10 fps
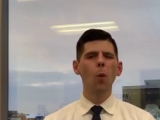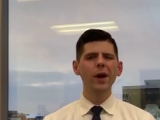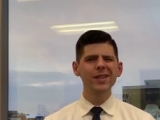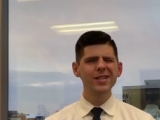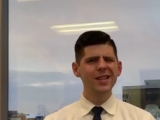
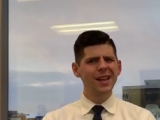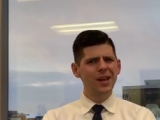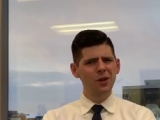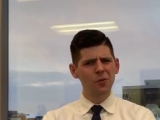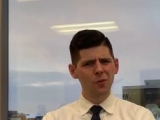what is it
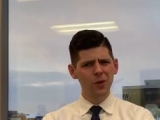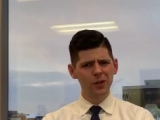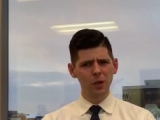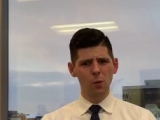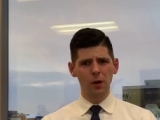that you
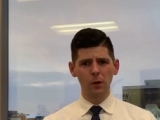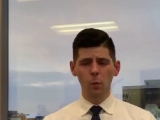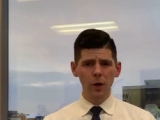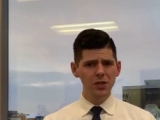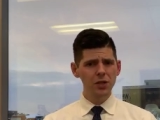really want?
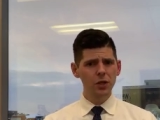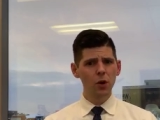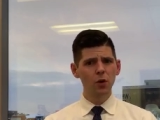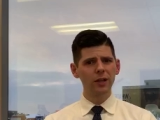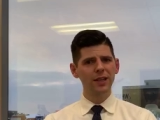What is your
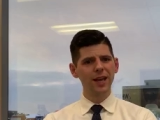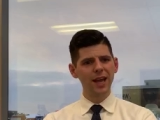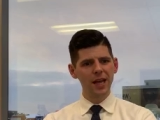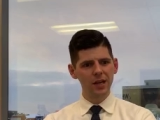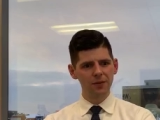goal at the
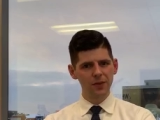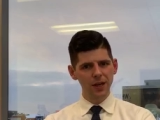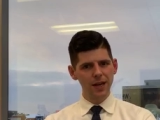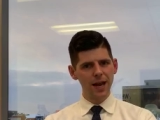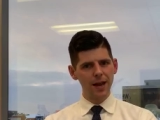end of the
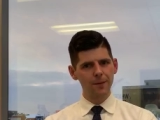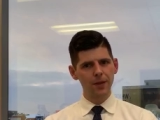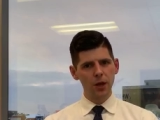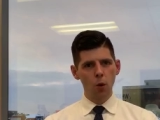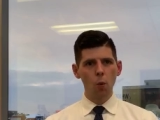day?
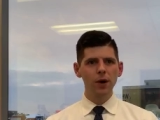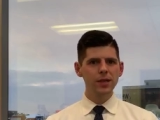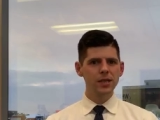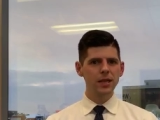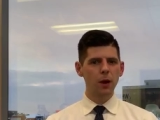What
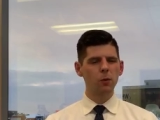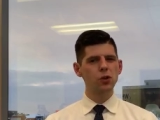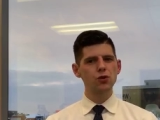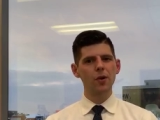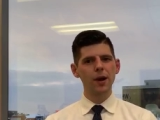is it that we're
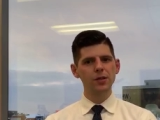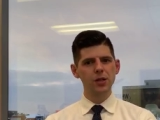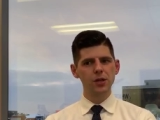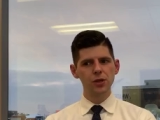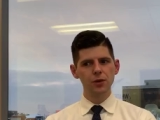trying
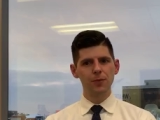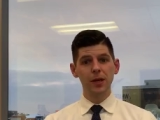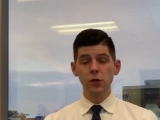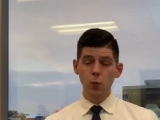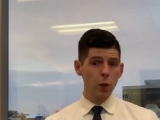to do?
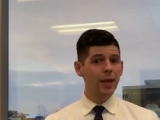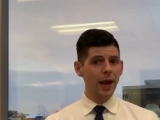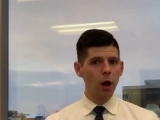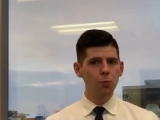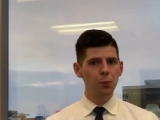Because we can
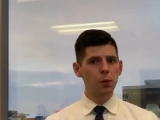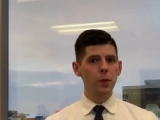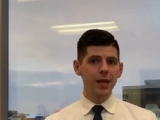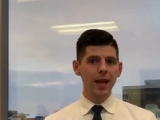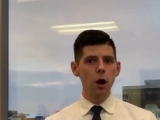help you.
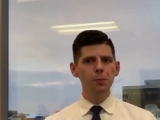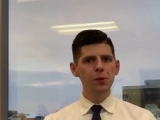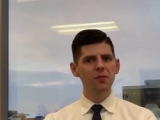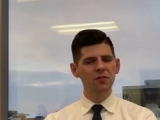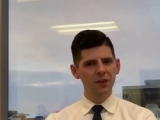We can help
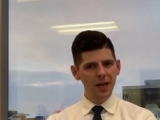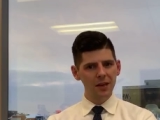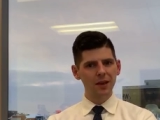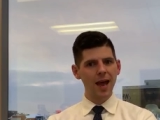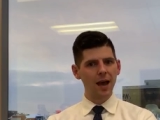you
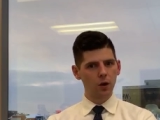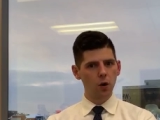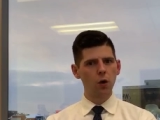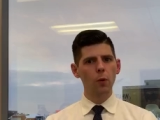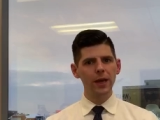get that
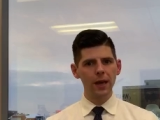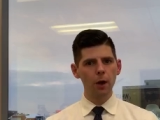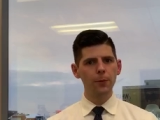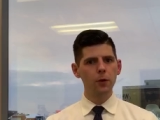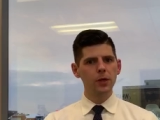goal. We can
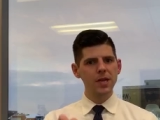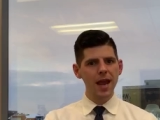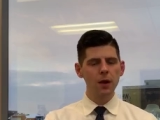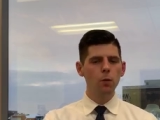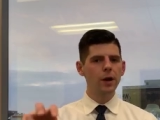help you
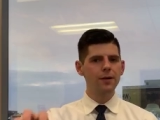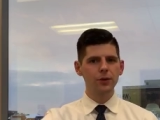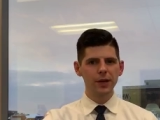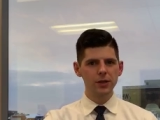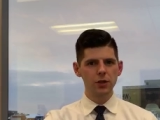attain
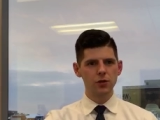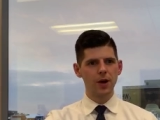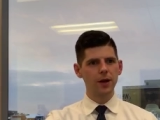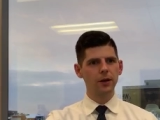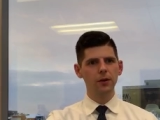whatever it is you're
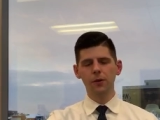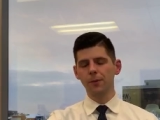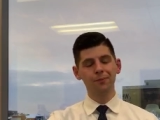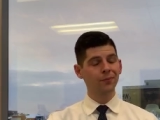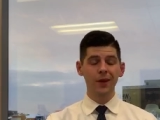trying to do.